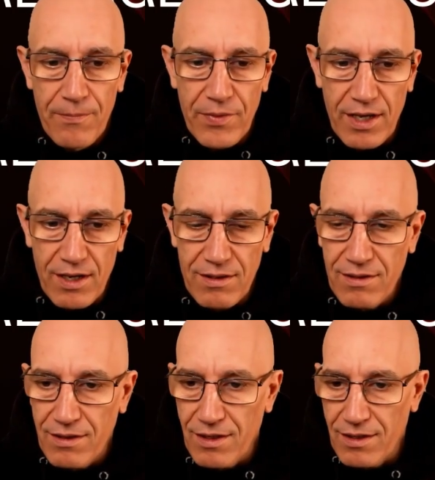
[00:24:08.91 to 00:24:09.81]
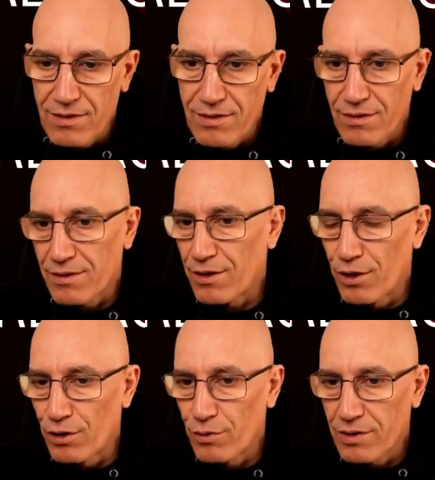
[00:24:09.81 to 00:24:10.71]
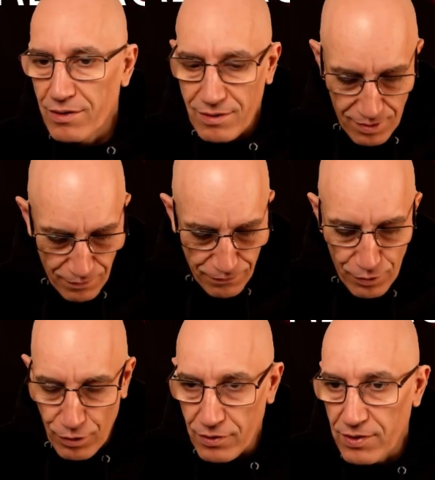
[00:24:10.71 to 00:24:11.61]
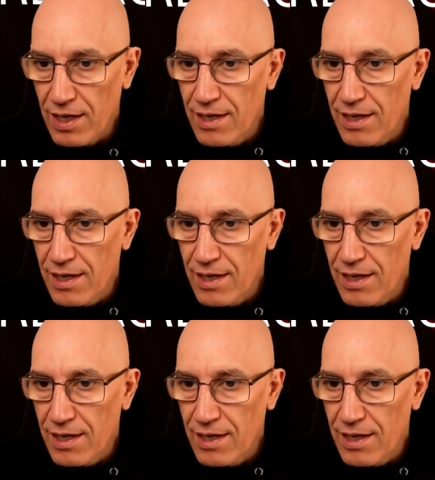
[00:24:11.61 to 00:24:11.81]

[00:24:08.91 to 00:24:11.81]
And as always, of course,